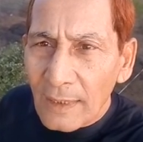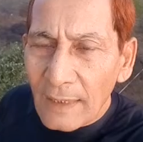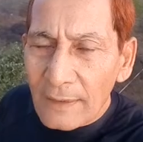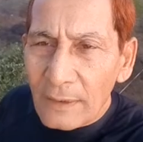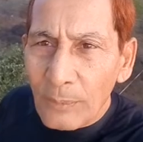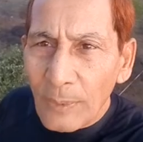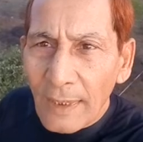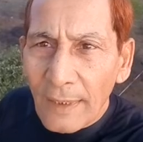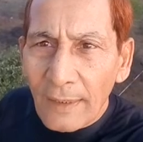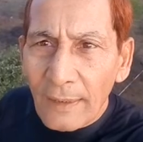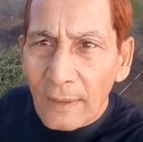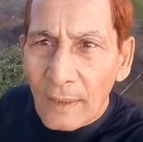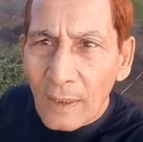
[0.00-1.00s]
That's the
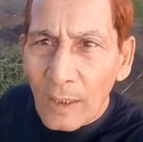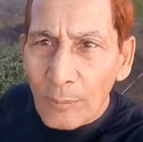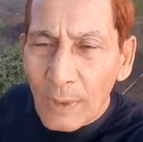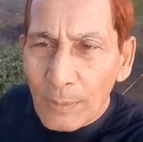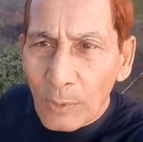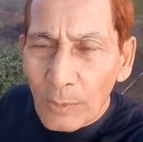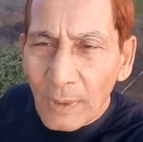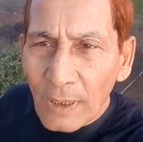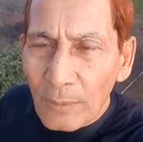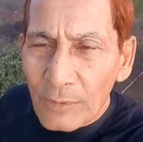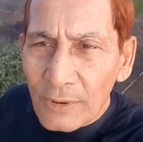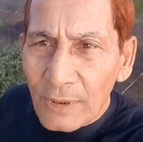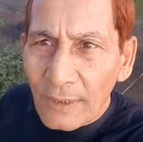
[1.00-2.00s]
way people
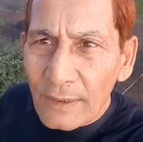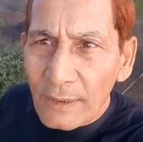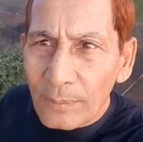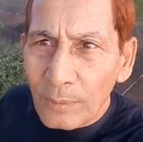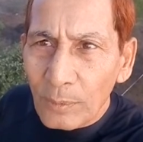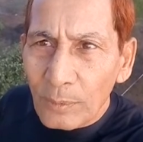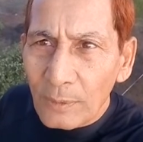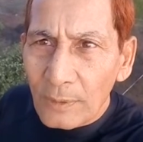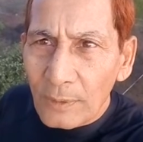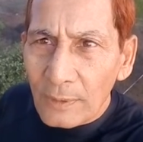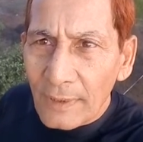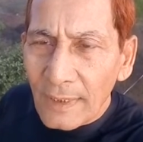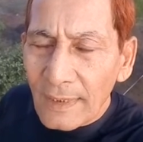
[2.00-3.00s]
become successful.
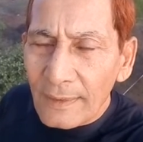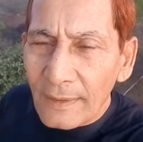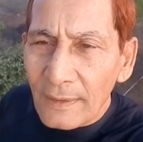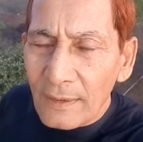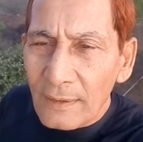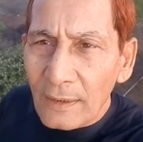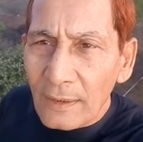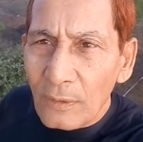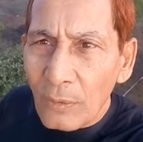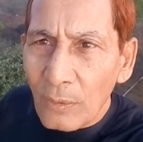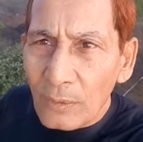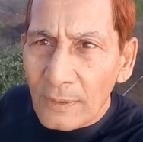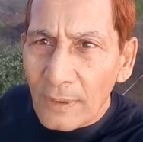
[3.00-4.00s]
They're attaining their
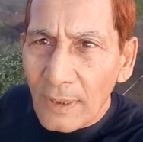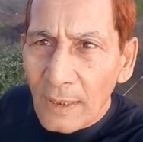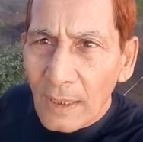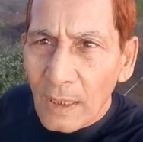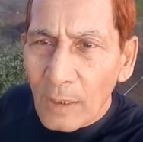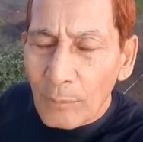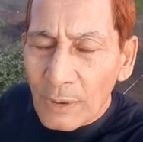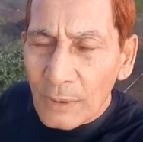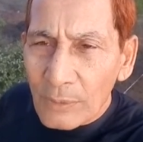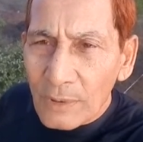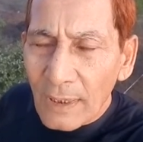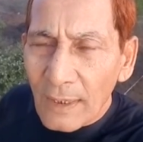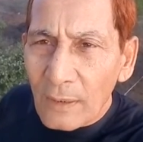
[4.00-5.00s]
goals. But you
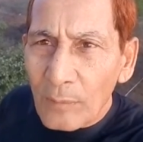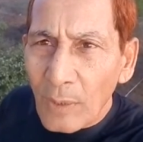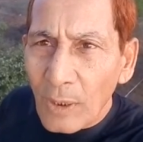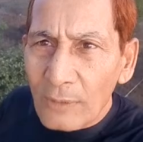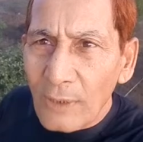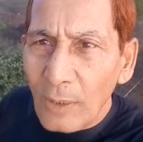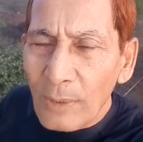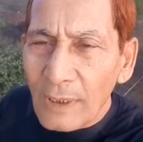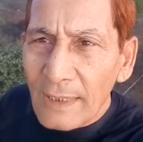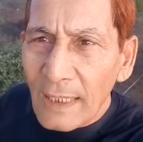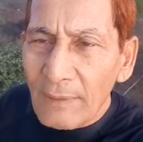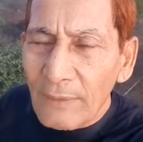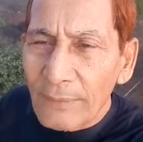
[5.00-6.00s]
see Elon Musk, how many
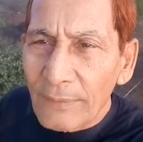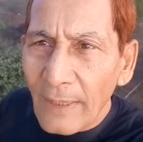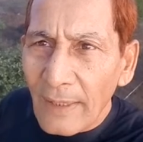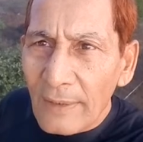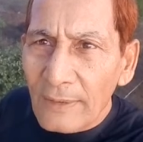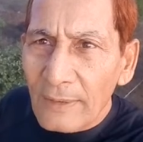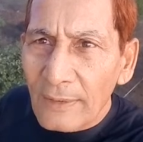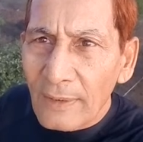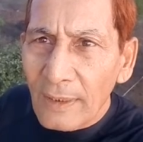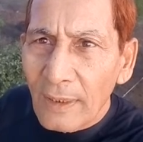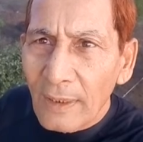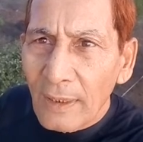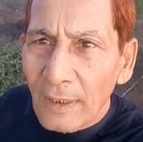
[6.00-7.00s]
times he failed.
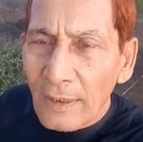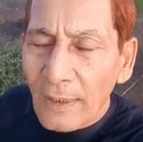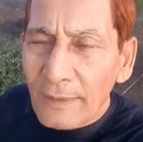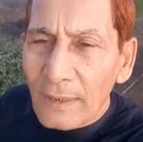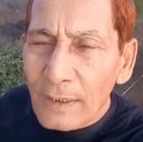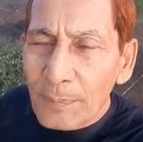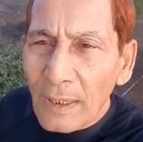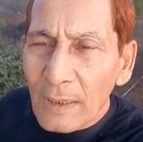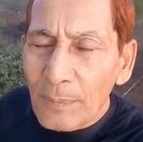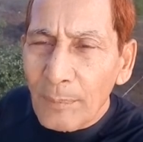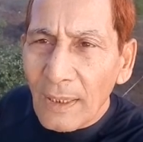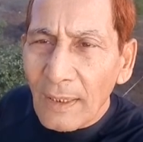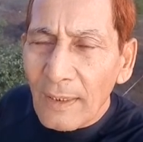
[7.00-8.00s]
He has spent
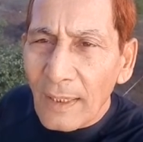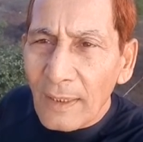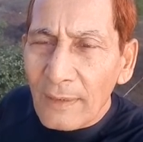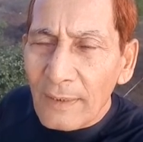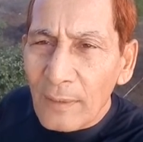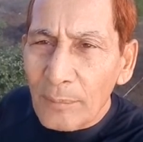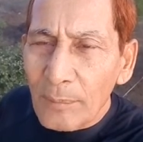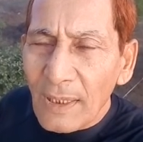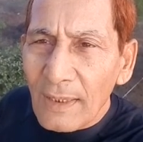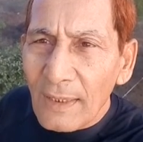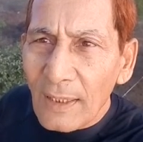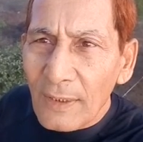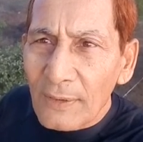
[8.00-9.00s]
millions and
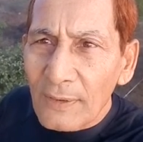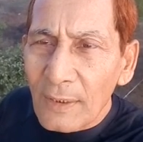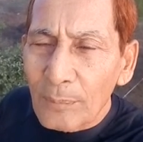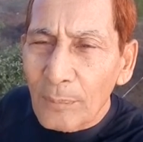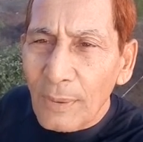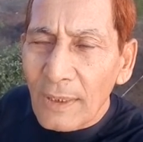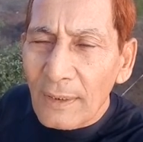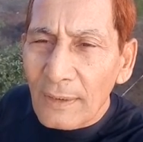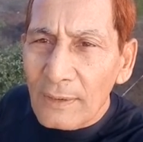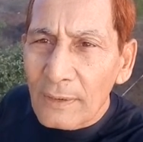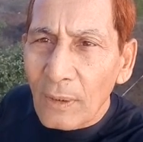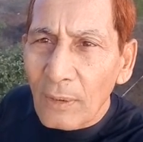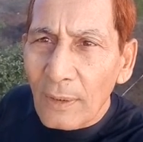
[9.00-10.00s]
millions and
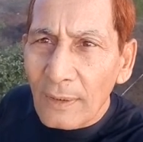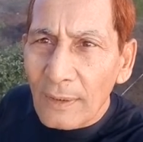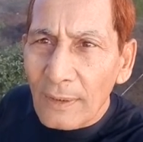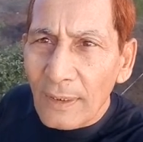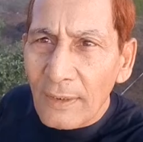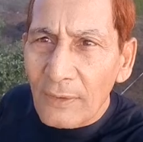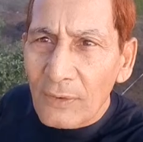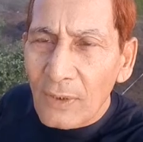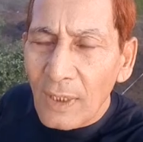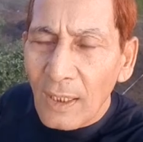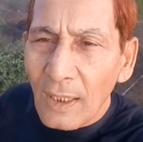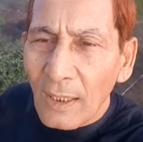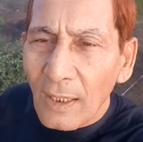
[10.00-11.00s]
billions of dollars in his
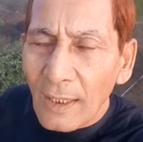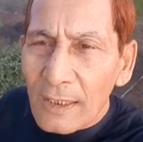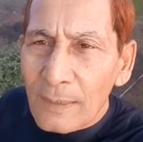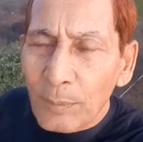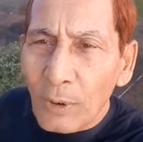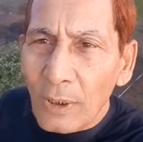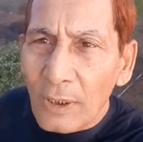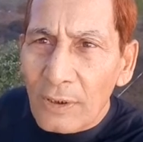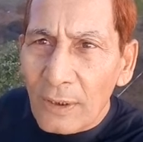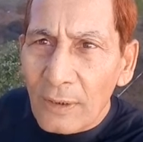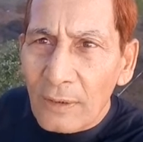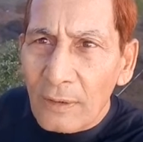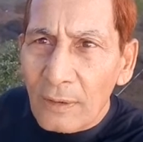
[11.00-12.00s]

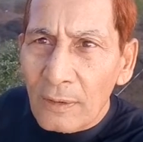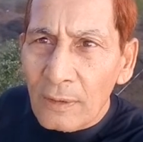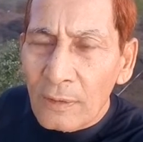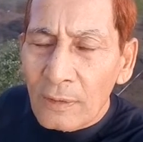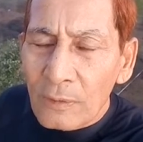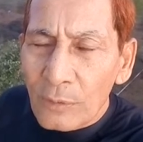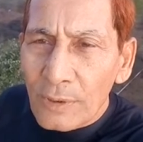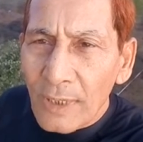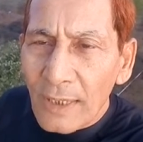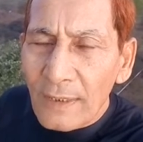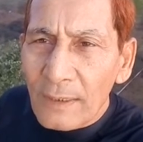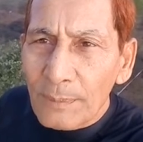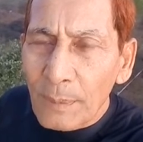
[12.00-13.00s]
exploration to
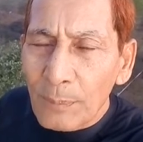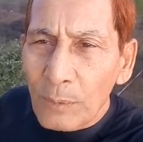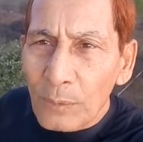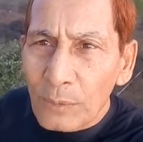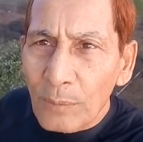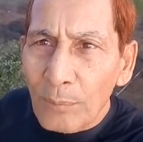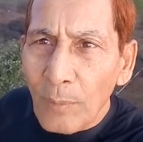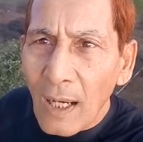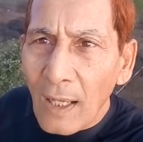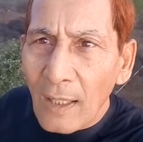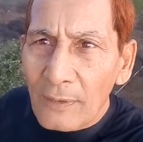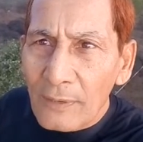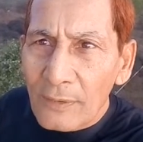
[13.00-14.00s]
send his people to the
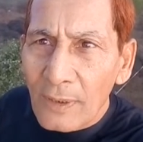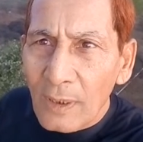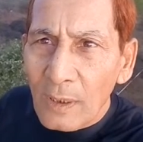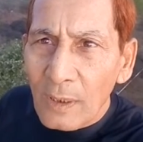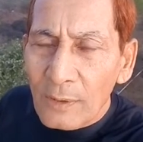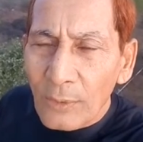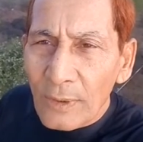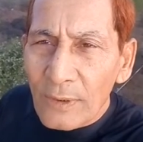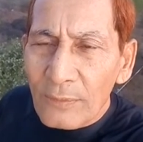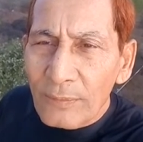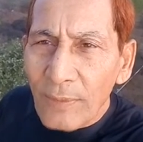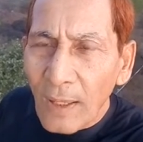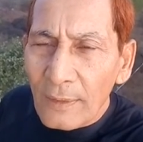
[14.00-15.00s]
Mars through
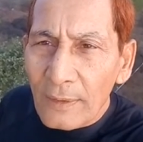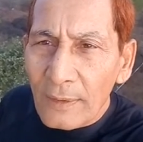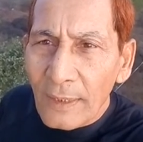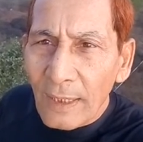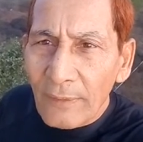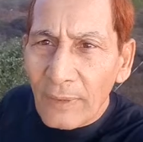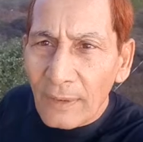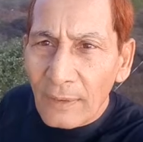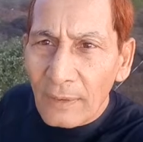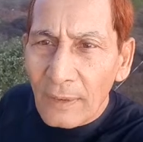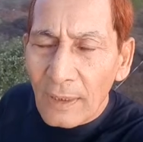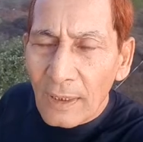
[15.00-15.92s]
his Falcon Heavy.